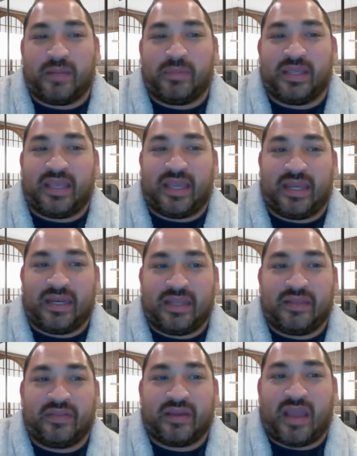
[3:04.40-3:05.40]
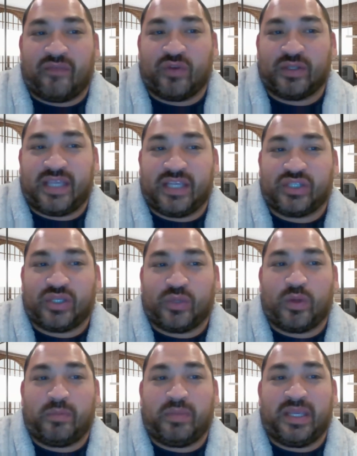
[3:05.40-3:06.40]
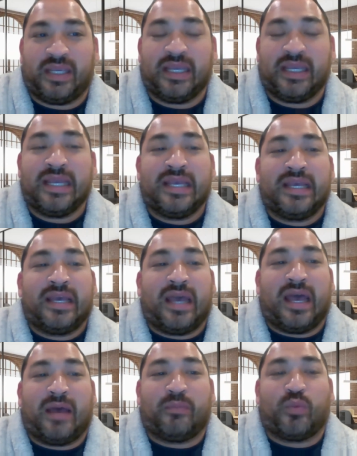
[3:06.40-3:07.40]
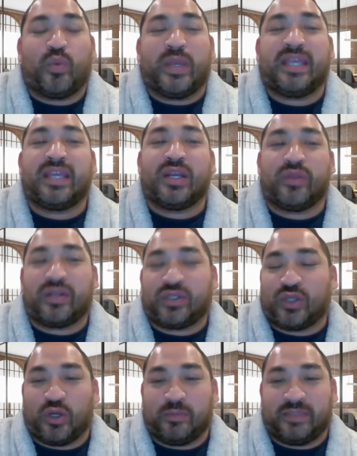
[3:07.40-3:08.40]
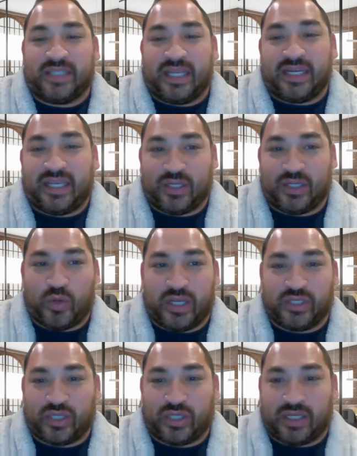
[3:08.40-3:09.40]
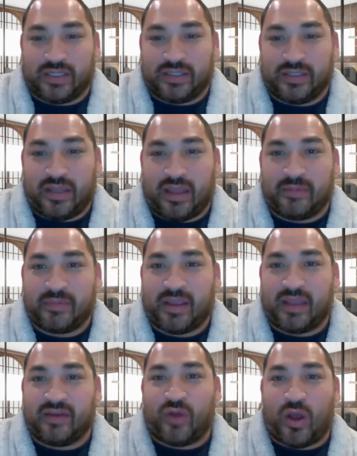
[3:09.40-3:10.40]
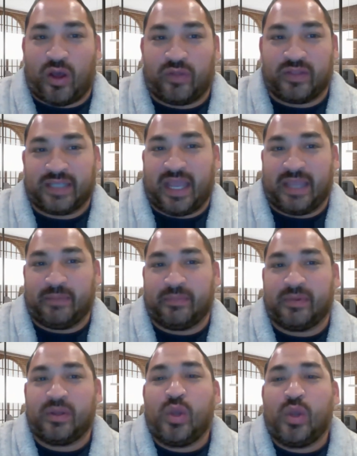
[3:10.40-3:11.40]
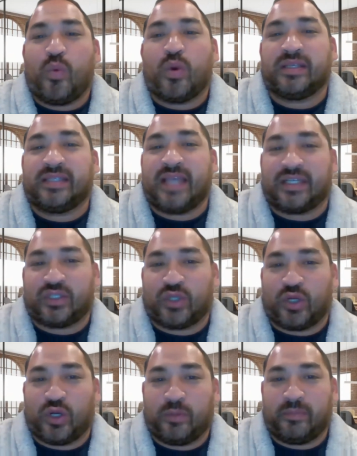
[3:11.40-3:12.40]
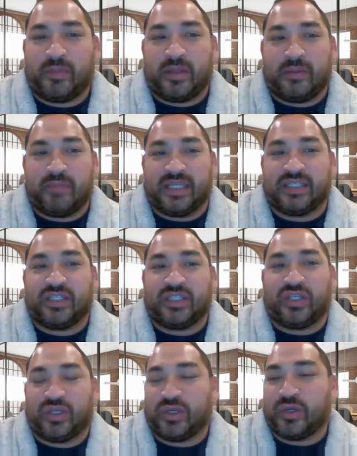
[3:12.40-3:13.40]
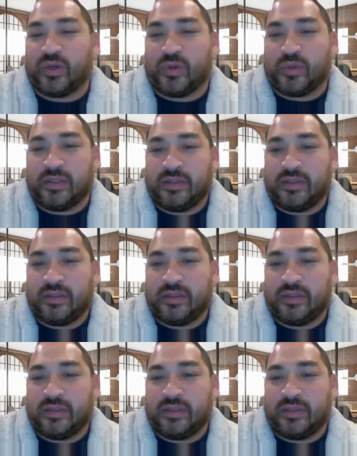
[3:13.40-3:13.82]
to begin the conversation would be, we hear the term data integration kind of all the time. What does that term mean to you?